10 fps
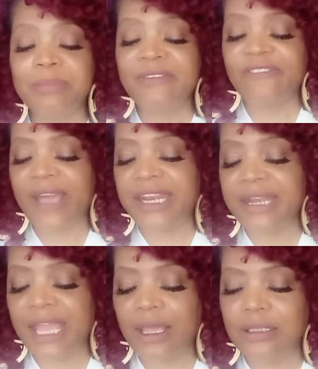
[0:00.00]
be finding
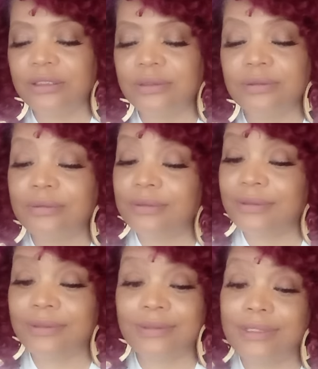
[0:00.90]
out
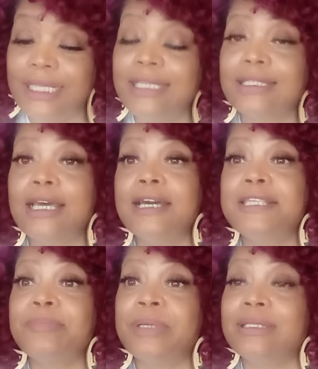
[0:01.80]
these
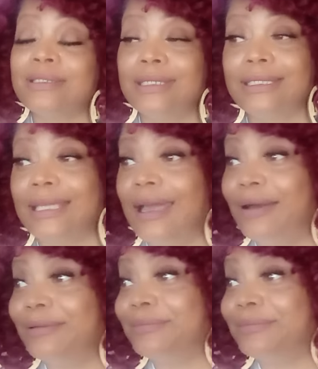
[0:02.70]
husbands. Look, y'all.